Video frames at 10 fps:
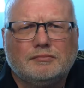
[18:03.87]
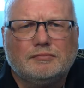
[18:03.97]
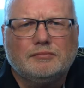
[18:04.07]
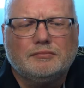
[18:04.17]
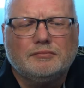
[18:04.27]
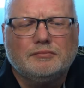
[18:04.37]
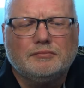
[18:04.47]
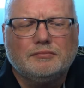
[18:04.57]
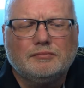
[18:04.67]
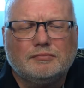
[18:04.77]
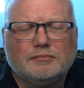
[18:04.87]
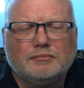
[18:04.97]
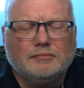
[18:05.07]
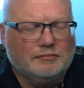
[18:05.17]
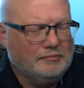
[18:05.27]

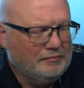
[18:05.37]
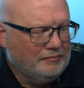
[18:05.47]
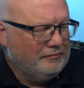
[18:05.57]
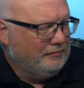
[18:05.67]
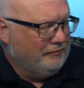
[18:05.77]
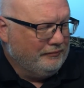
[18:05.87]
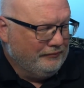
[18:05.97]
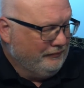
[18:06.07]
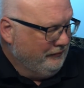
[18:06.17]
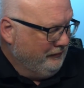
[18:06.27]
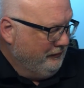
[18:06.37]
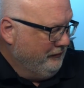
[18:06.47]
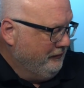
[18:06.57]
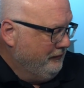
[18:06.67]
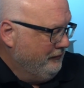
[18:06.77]

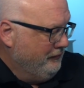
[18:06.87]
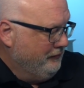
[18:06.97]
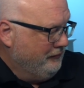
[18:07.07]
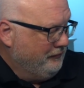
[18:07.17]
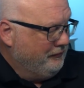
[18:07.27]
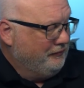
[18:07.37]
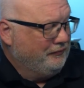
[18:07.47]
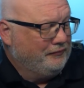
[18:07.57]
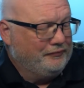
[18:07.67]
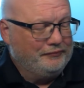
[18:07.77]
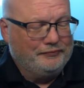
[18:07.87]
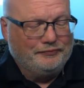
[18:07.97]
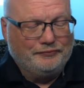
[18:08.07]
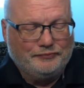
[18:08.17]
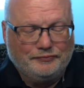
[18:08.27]

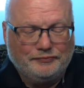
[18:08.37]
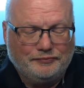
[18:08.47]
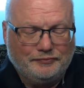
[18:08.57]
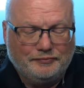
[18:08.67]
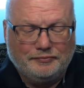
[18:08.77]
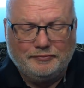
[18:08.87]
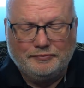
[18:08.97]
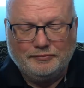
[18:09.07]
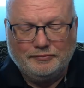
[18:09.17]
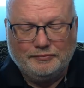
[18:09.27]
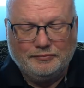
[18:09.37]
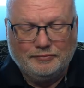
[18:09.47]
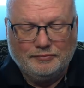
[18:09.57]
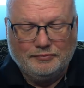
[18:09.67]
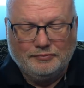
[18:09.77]

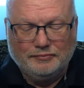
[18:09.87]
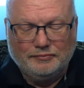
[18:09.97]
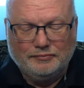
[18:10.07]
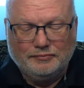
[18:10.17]
This person isn't speaking.